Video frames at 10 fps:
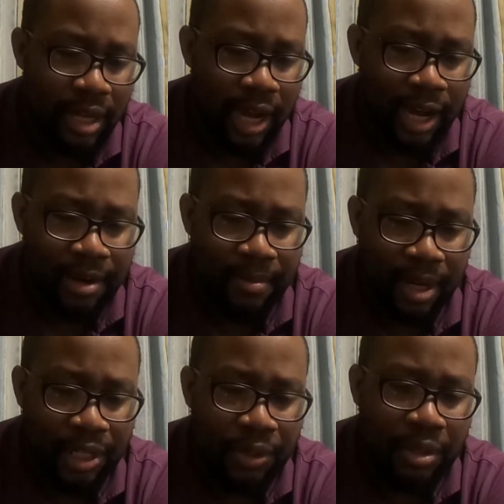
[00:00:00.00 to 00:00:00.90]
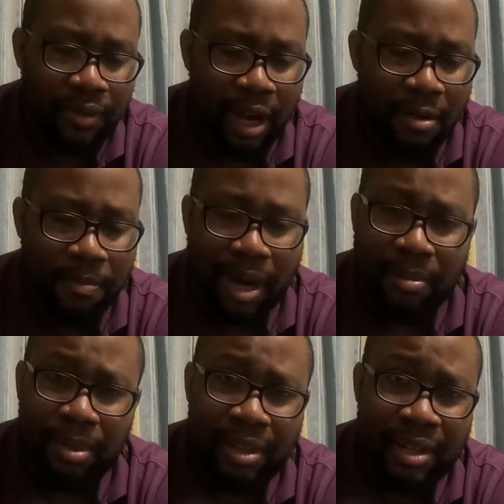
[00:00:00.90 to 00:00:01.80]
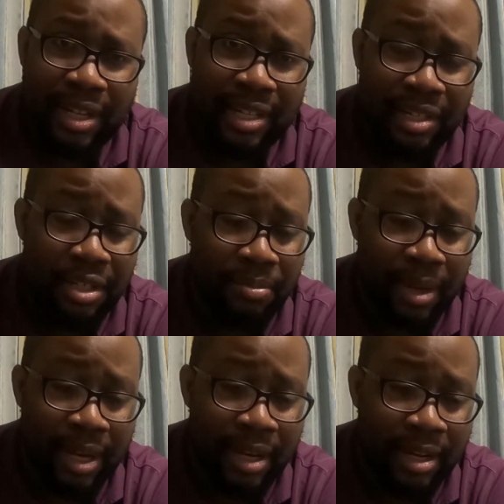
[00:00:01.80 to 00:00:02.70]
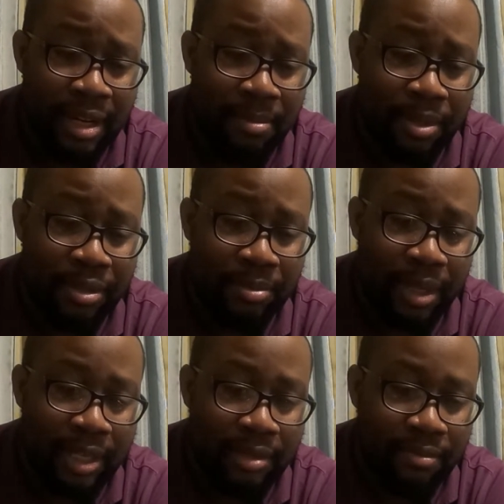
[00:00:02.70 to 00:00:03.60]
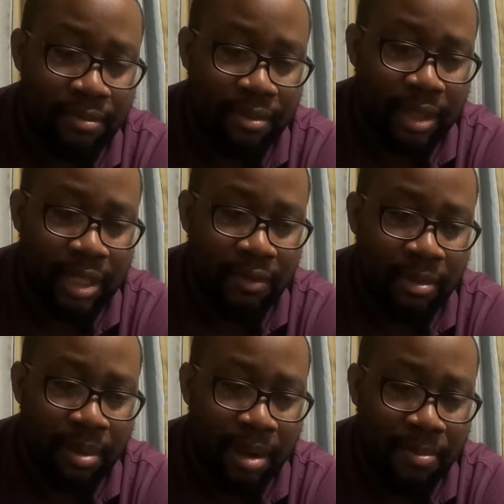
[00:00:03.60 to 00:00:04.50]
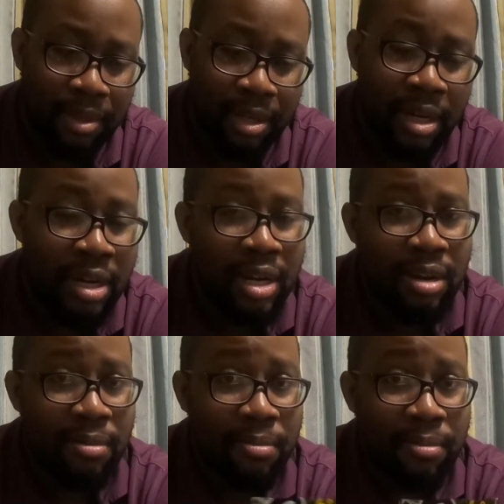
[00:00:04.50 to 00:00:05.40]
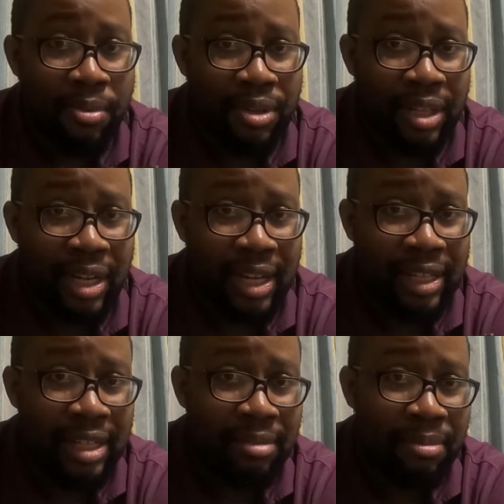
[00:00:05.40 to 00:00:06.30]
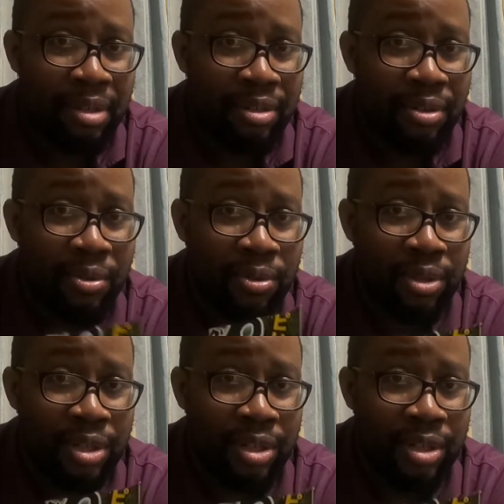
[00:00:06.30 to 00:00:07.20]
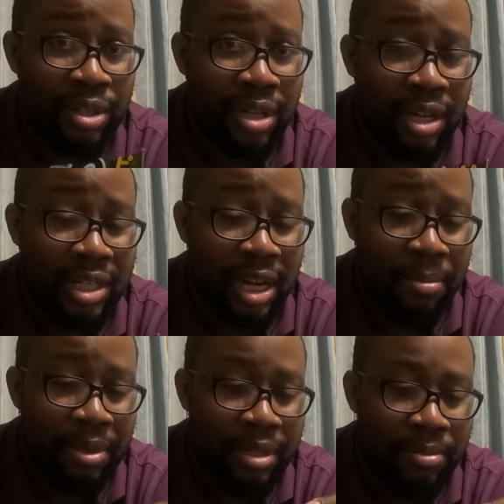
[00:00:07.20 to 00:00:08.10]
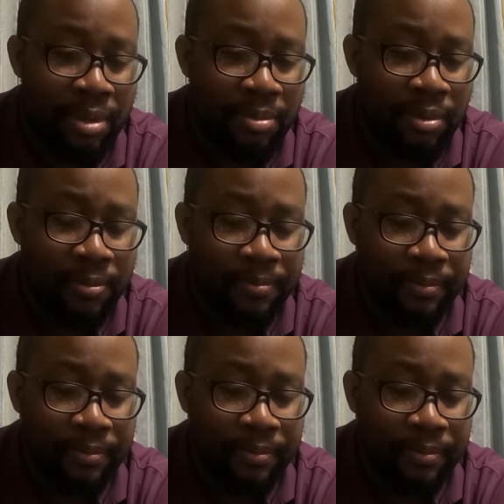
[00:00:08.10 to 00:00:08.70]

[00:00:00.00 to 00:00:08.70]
I'm not sure of how popular it is in Japan. I'm assuming it's relatively popular, more than likely among older Japanese people.